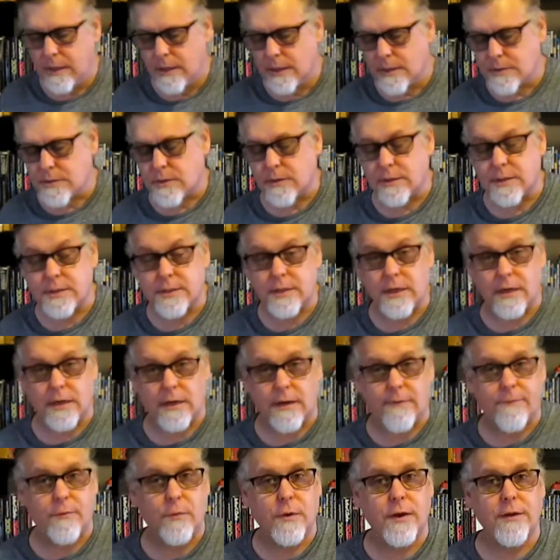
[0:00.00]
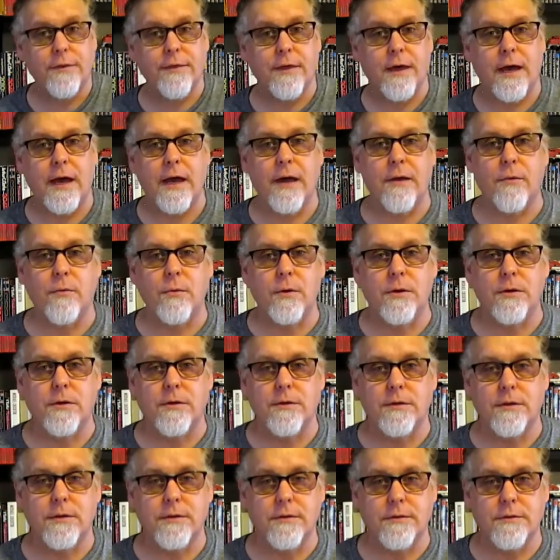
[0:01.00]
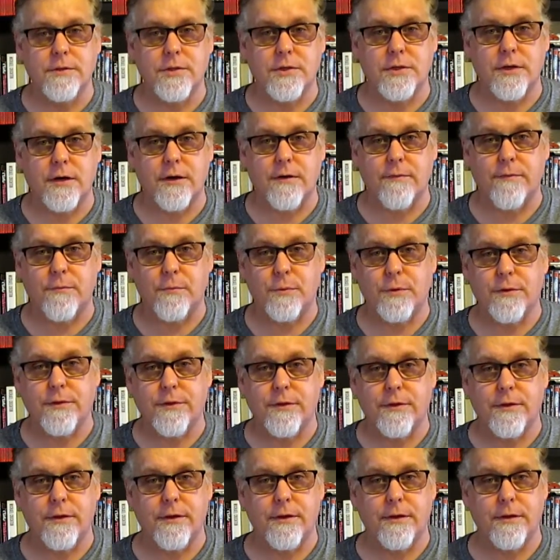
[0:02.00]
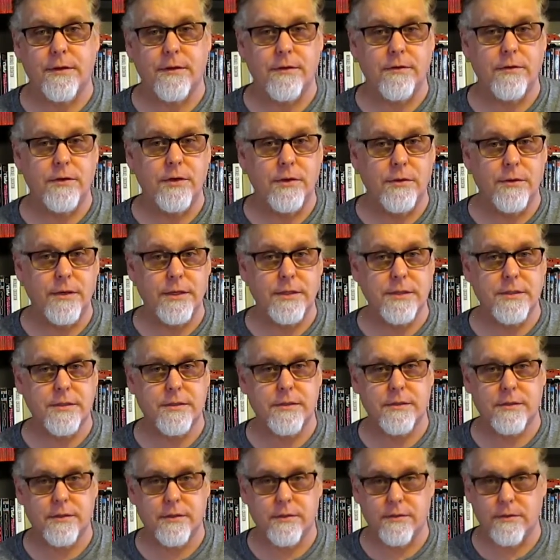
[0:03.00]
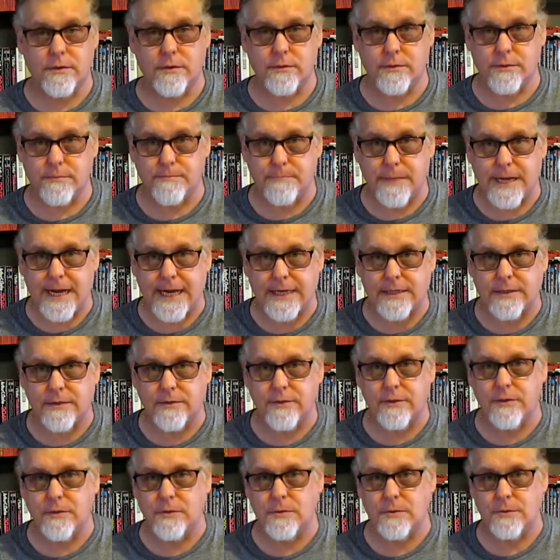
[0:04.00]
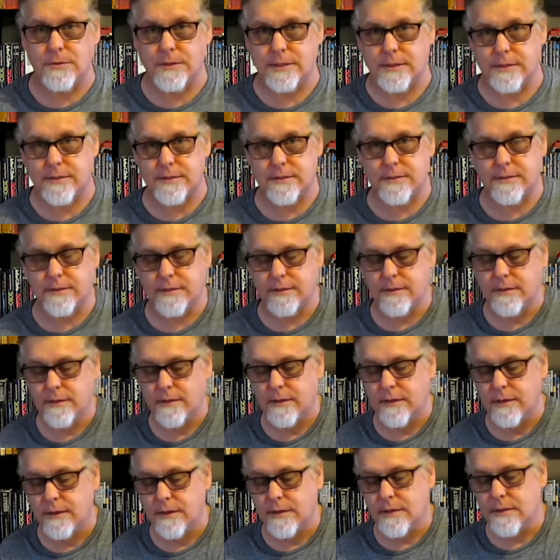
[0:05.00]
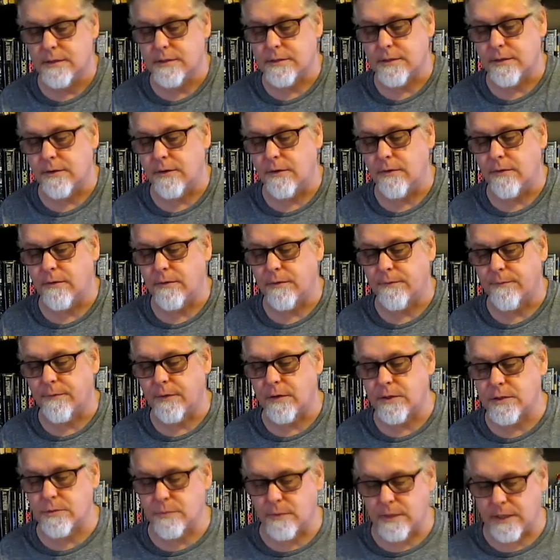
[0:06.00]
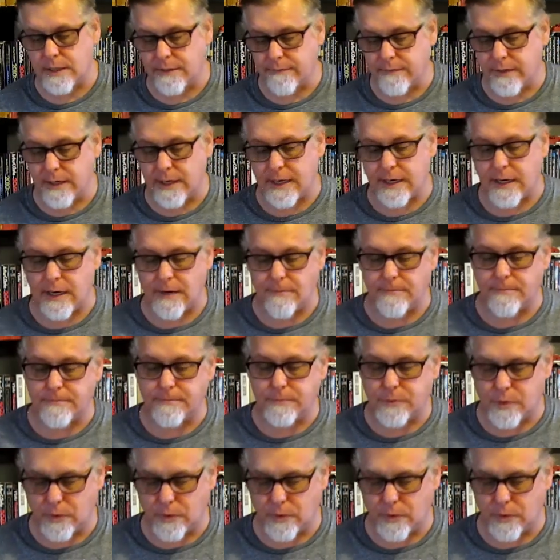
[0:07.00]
So to start off with, I will start with the newest, go back to the oldest. So the first one I've got, I've